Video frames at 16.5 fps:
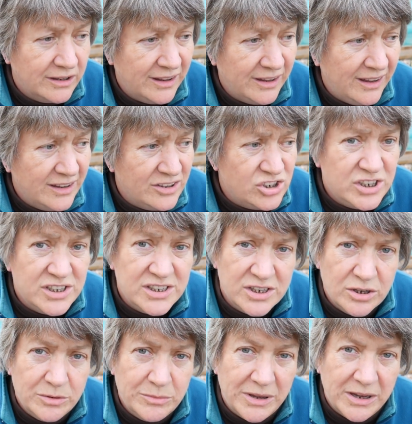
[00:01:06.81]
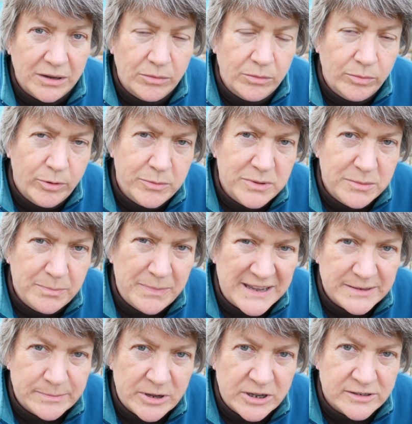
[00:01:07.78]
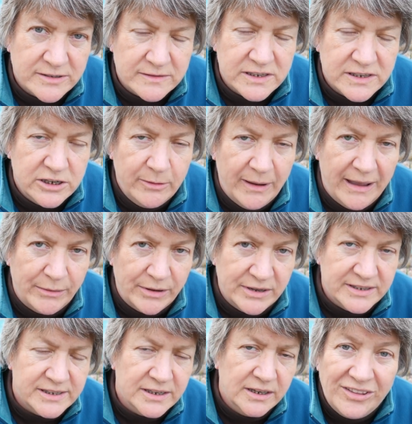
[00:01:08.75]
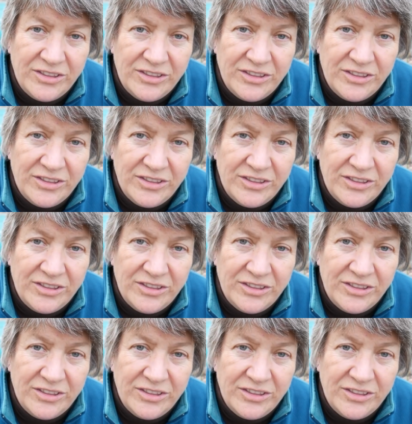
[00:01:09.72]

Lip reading: that actually took me probably the best part of 2 hours.